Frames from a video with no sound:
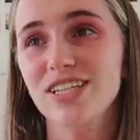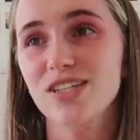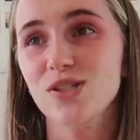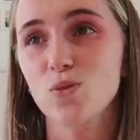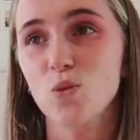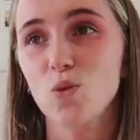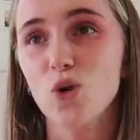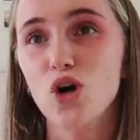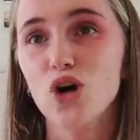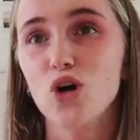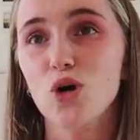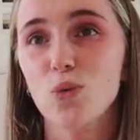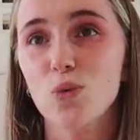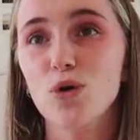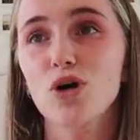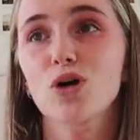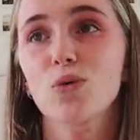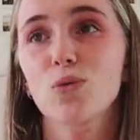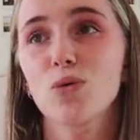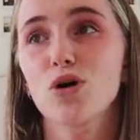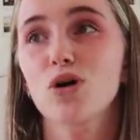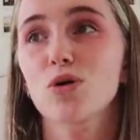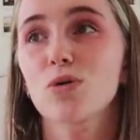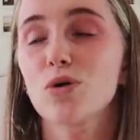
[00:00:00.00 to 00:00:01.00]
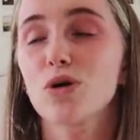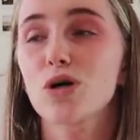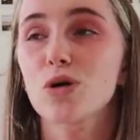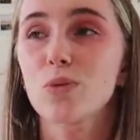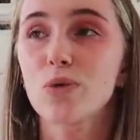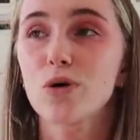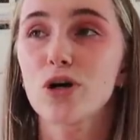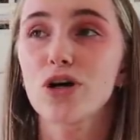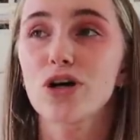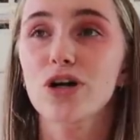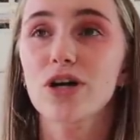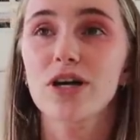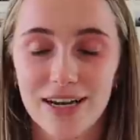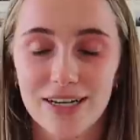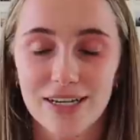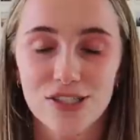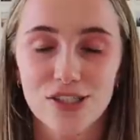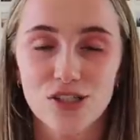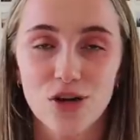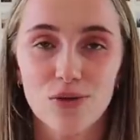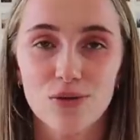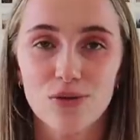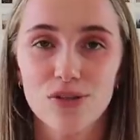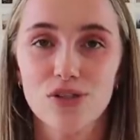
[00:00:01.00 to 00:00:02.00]
just work work work work work I
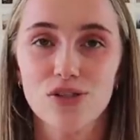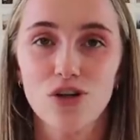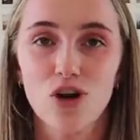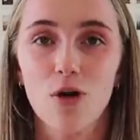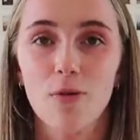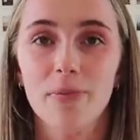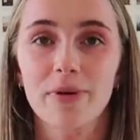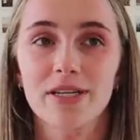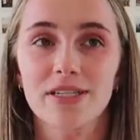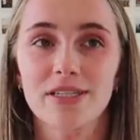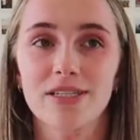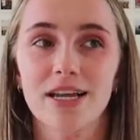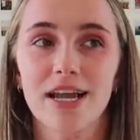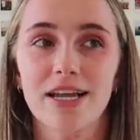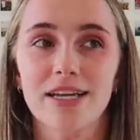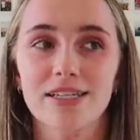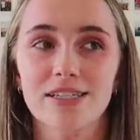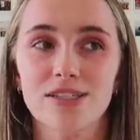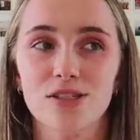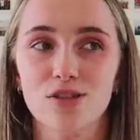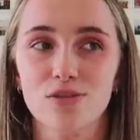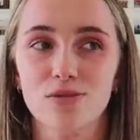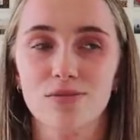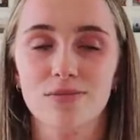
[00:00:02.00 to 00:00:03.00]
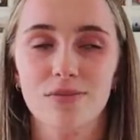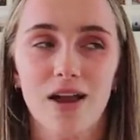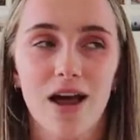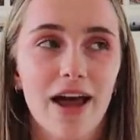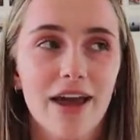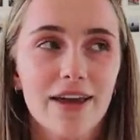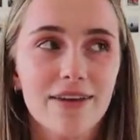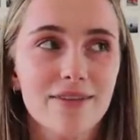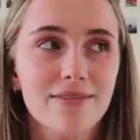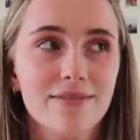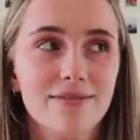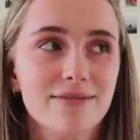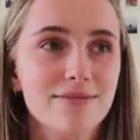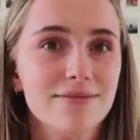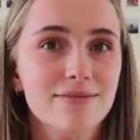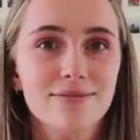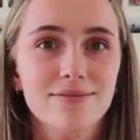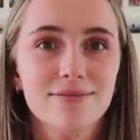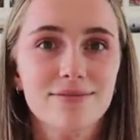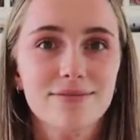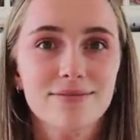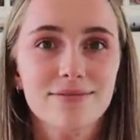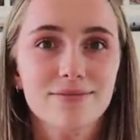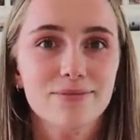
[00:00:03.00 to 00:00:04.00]
just don't stop until I just like
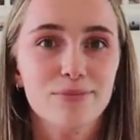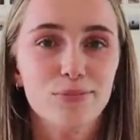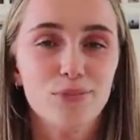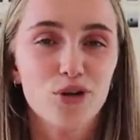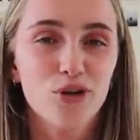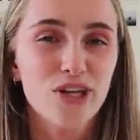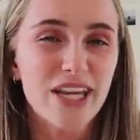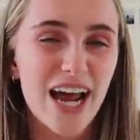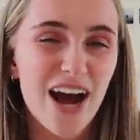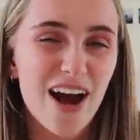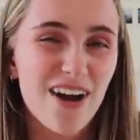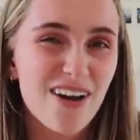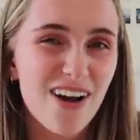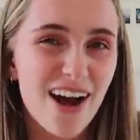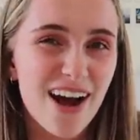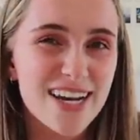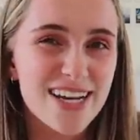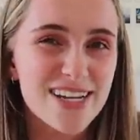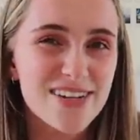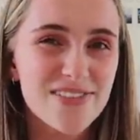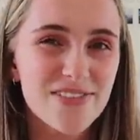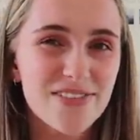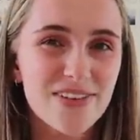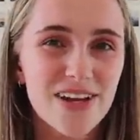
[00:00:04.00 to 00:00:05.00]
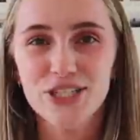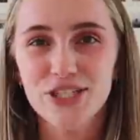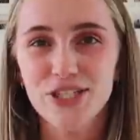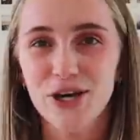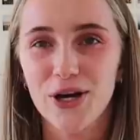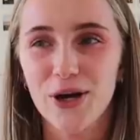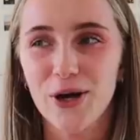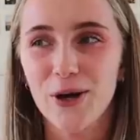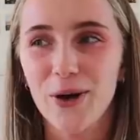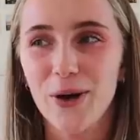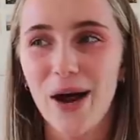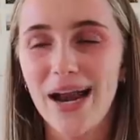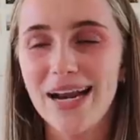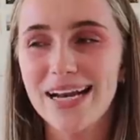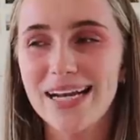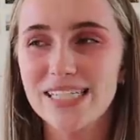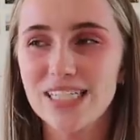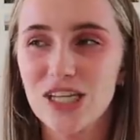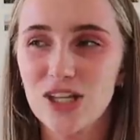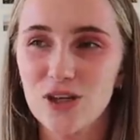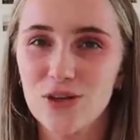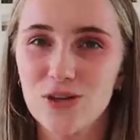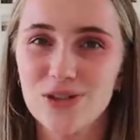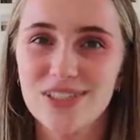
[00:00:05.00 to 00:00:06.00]
burn out kind of so I need
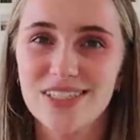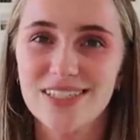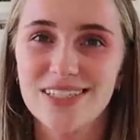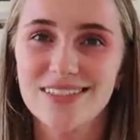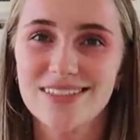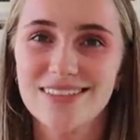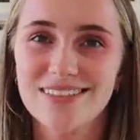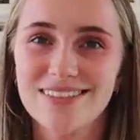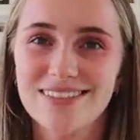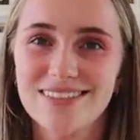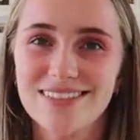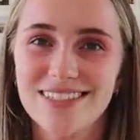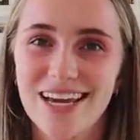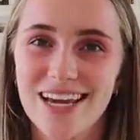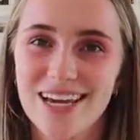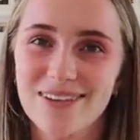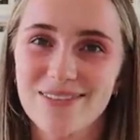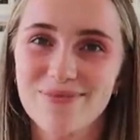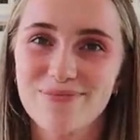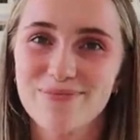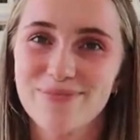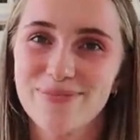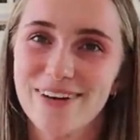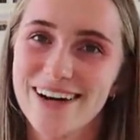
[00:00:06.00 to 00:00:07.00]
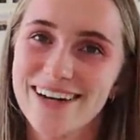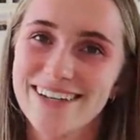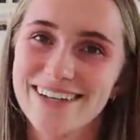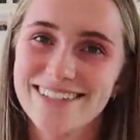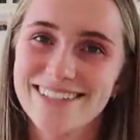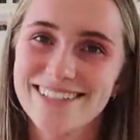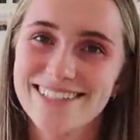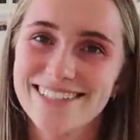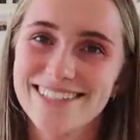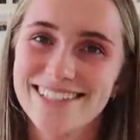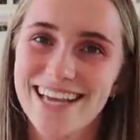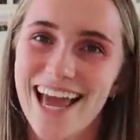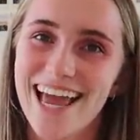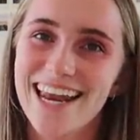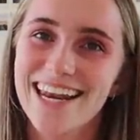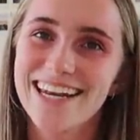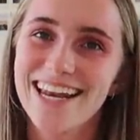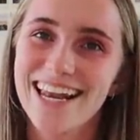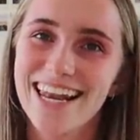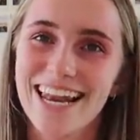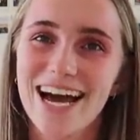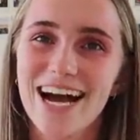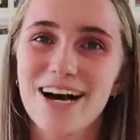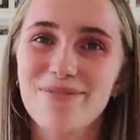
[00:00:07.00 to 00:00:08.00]
to learn to take breaks
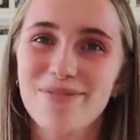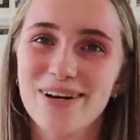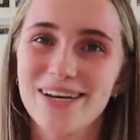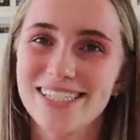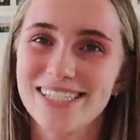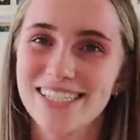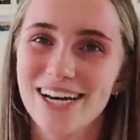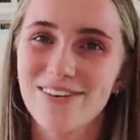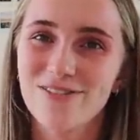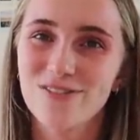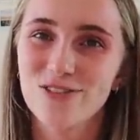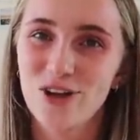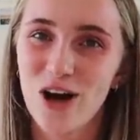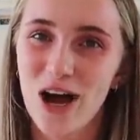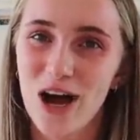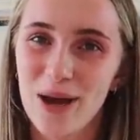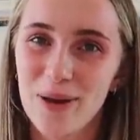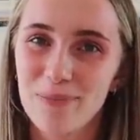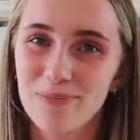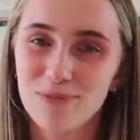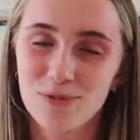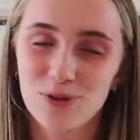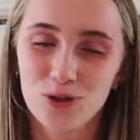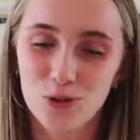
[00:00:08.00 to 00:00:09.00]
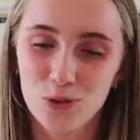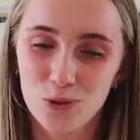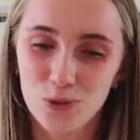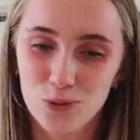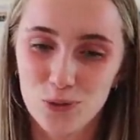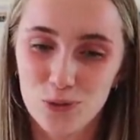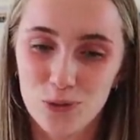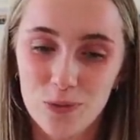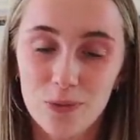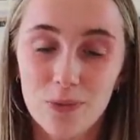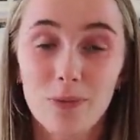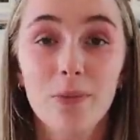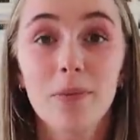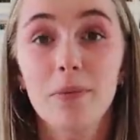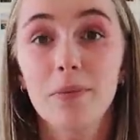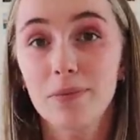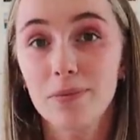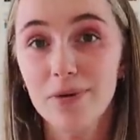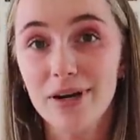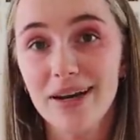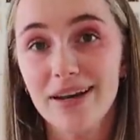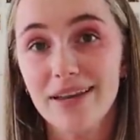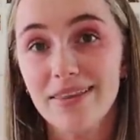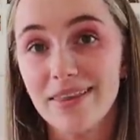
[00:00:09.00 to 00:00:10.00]
and allow myself time to
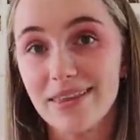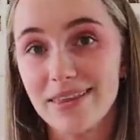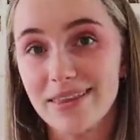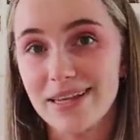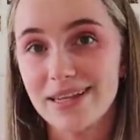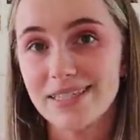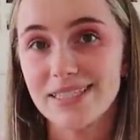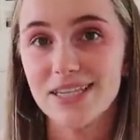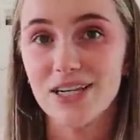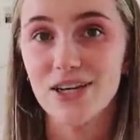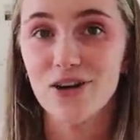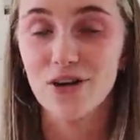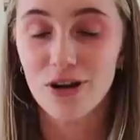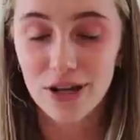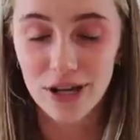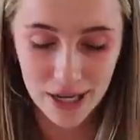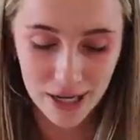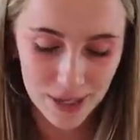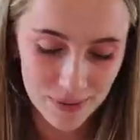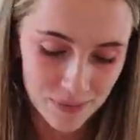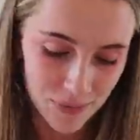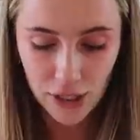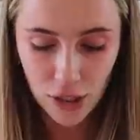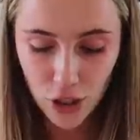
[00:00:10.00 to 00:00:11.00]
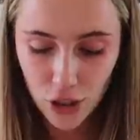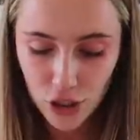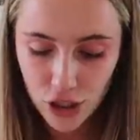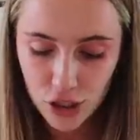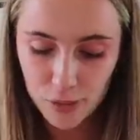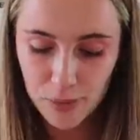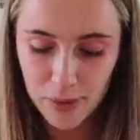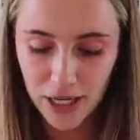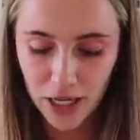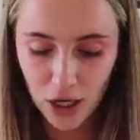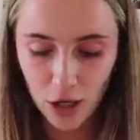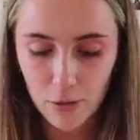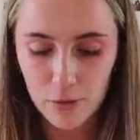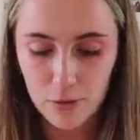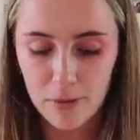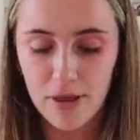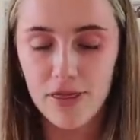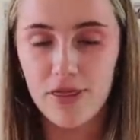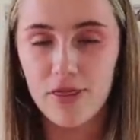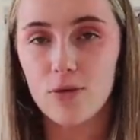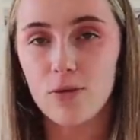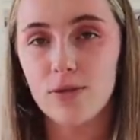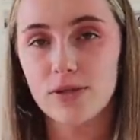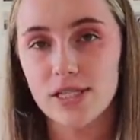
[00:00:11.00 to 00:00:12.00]
breathe, as I said earlier. Learn to be alone with
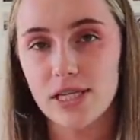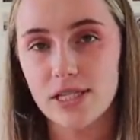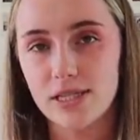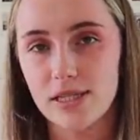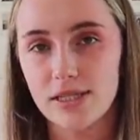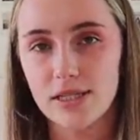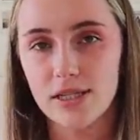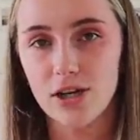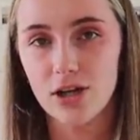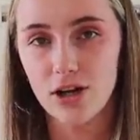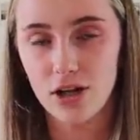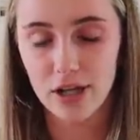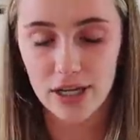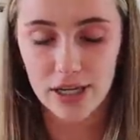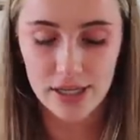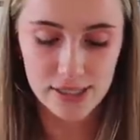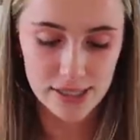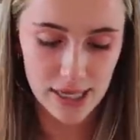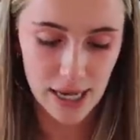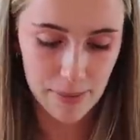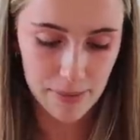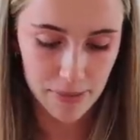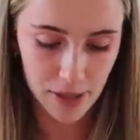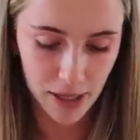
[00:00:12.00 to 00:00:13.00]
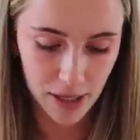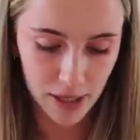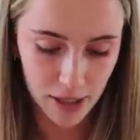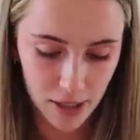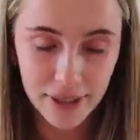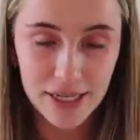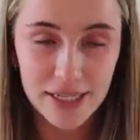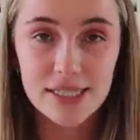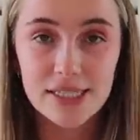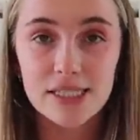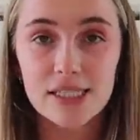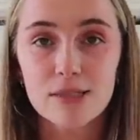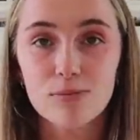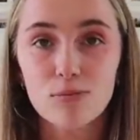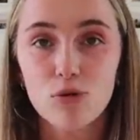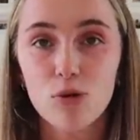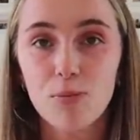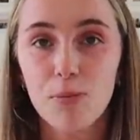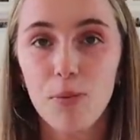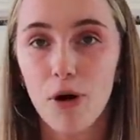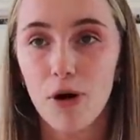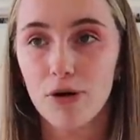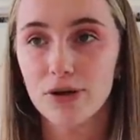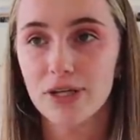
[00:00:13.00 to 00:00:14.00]
my thoughts, as I said earlier, same thing. Listen to
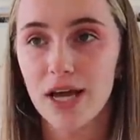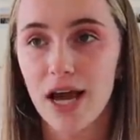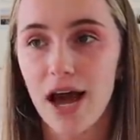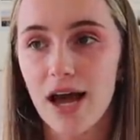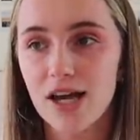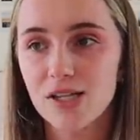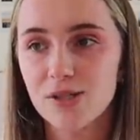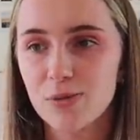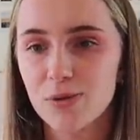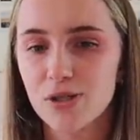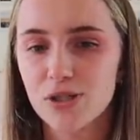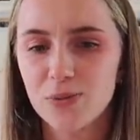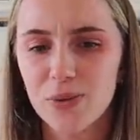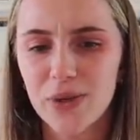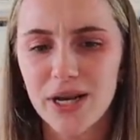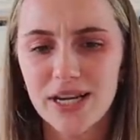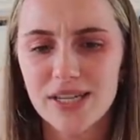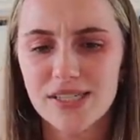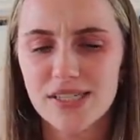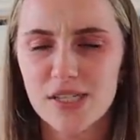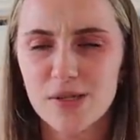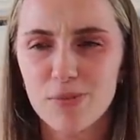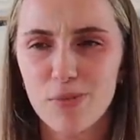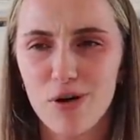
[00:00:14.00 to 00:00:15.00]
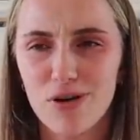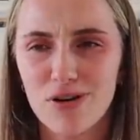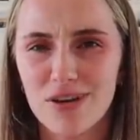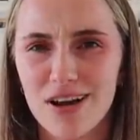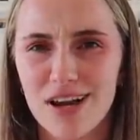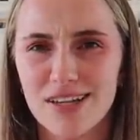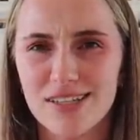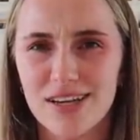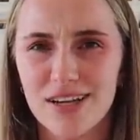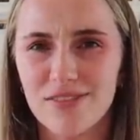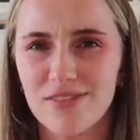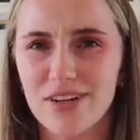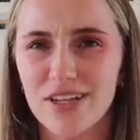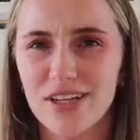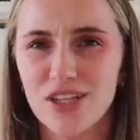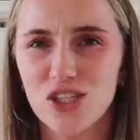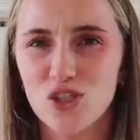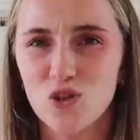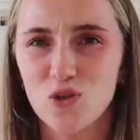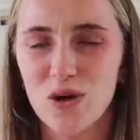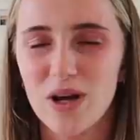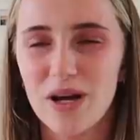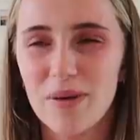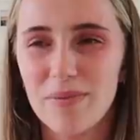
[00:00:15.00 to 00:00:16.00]
more podcasts, because when I listen to podcasts, I really
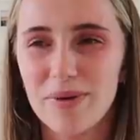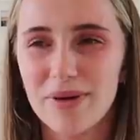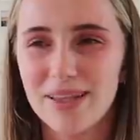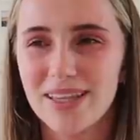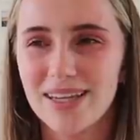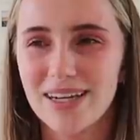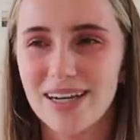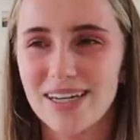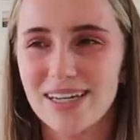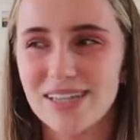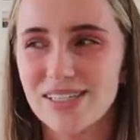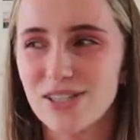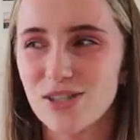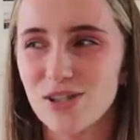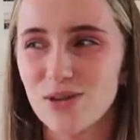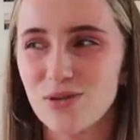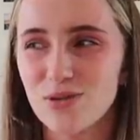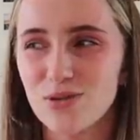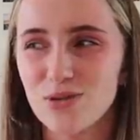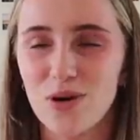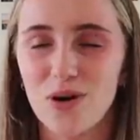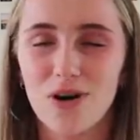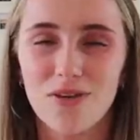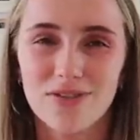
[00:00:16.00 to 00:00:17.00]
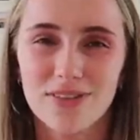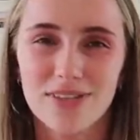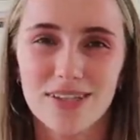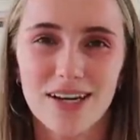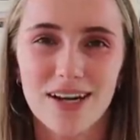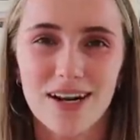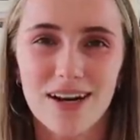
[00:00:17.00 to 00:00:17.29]
enjoy it, but then I just don't do it often